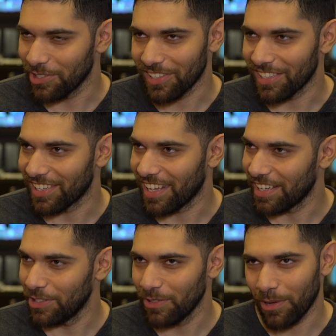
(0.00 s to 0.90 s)
student, and I
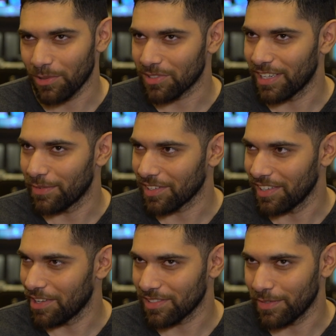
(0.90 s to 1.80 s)
knew I was never
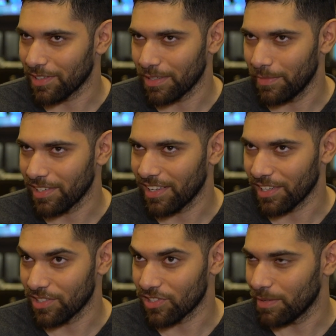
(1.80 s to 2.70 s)
gonna. I was never gonna make get
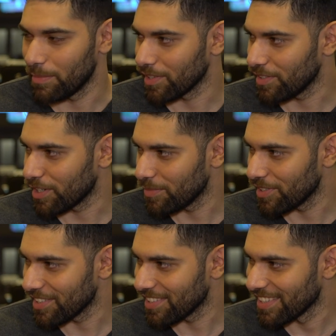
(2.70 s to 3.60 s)
a good job and make a lot of
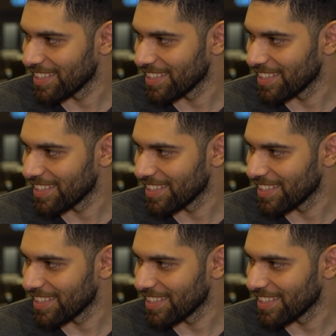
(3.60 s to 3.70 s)
money.